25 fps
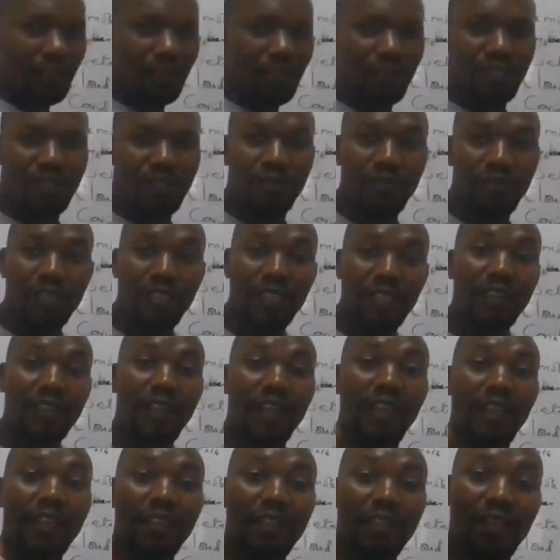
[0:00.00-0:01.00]
You see
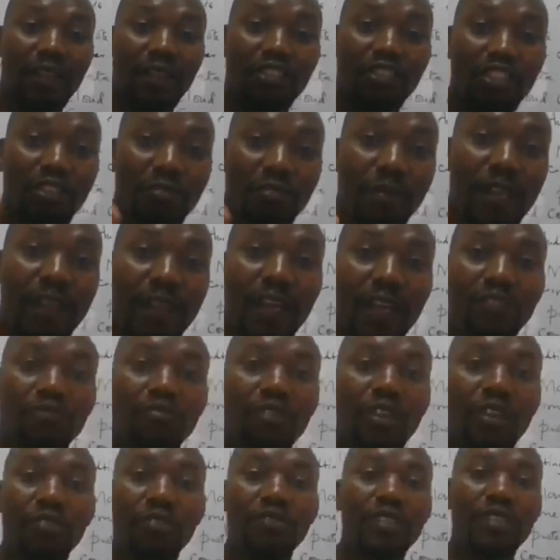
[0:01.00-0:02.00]
the Gmail that
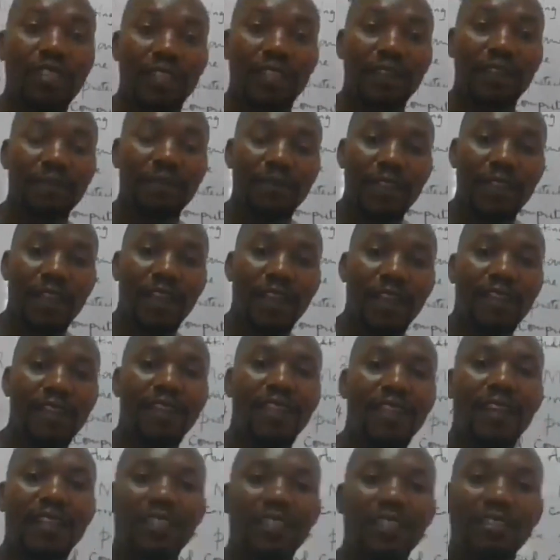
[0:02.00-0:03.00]
we are using,
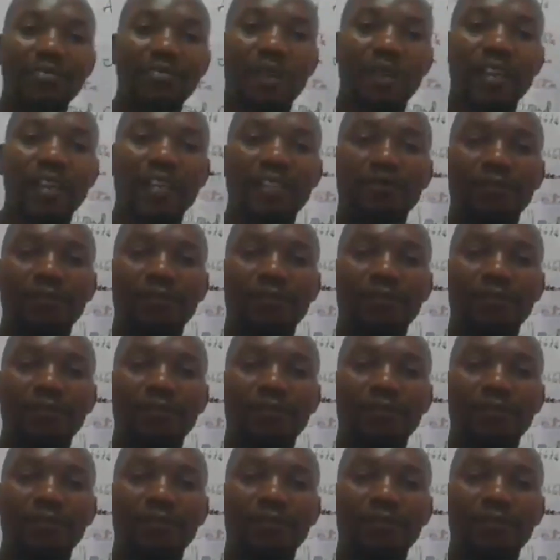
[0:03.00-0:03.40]
that Gmail